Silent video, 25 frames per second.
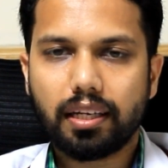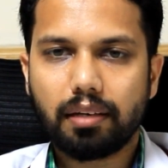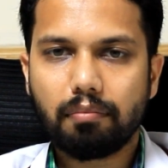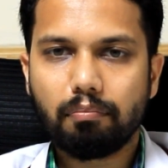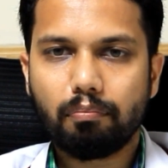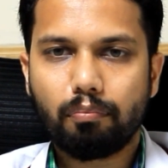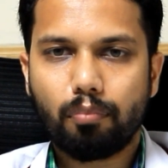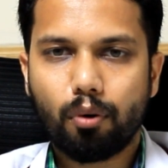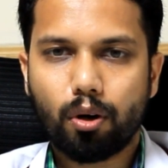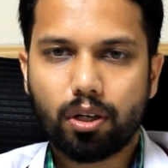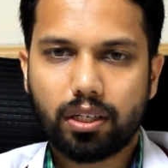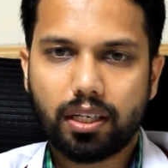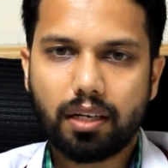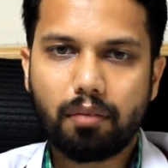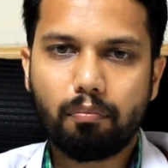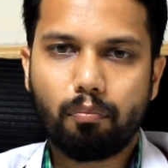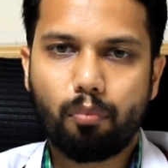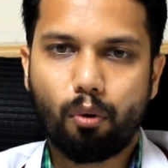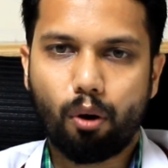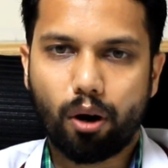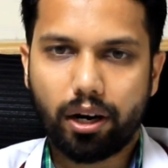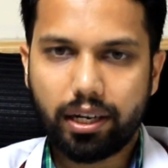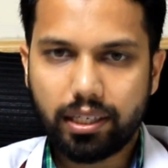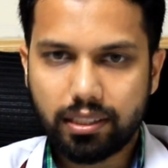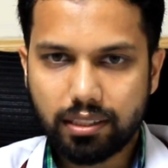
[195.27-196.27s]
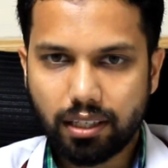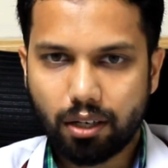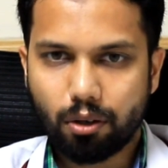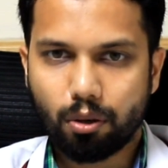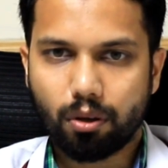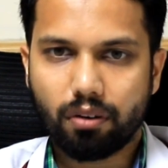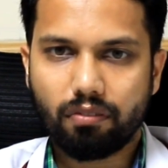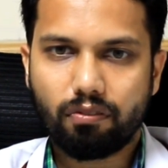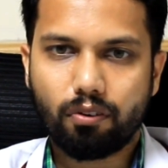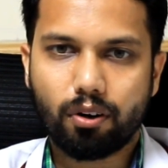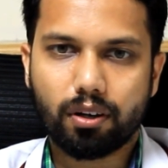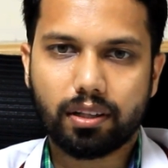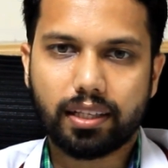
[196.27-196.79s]
important points
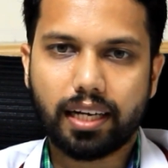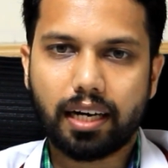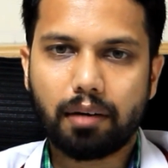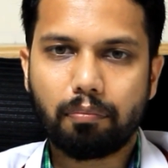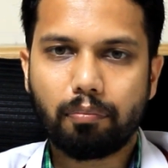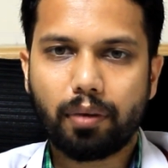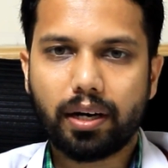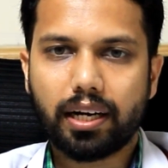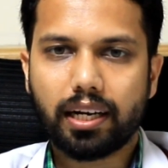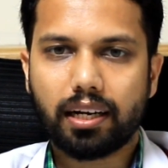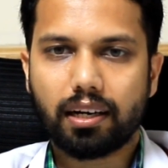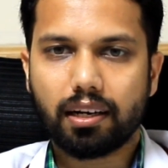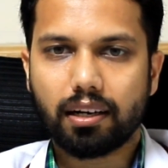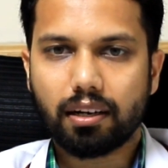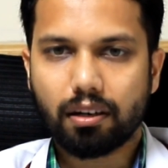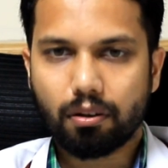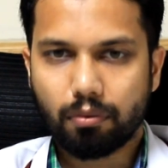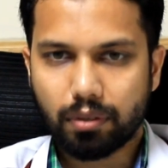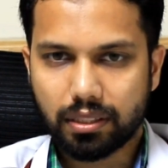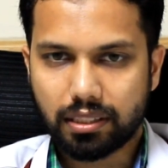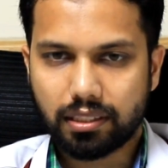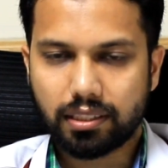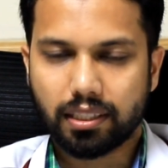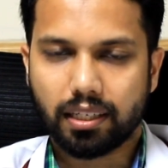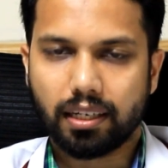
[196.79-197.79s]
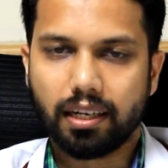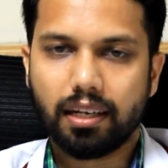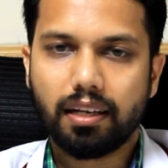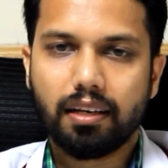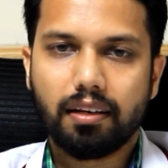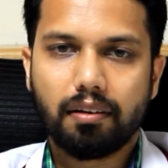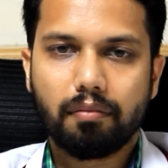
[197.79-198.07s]
alone for that particular question.